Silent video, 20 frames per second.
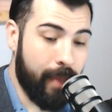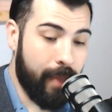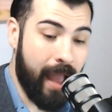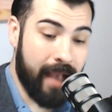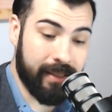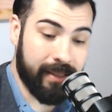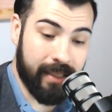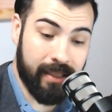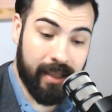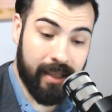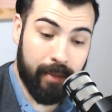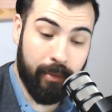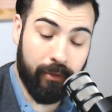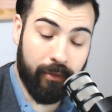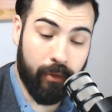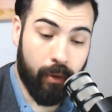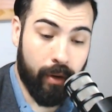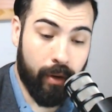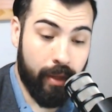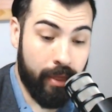As I said
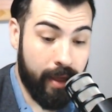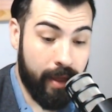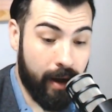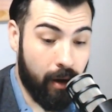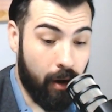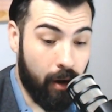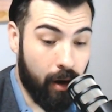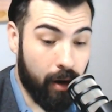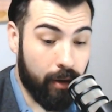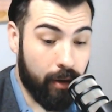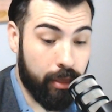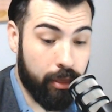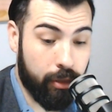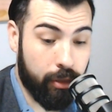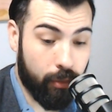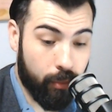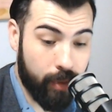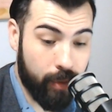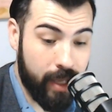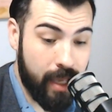before, there are
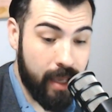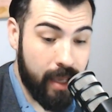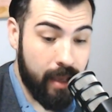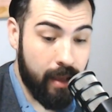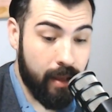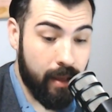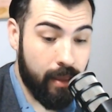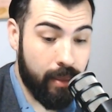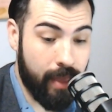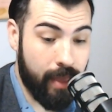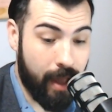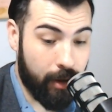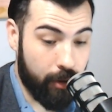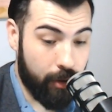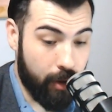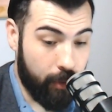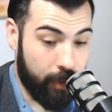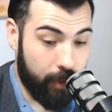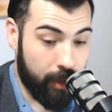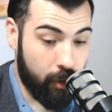3 that are
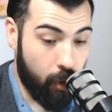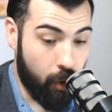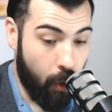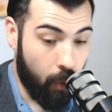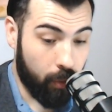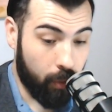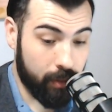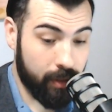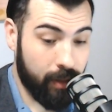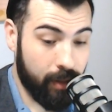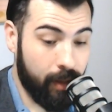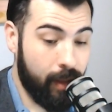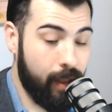known in gold.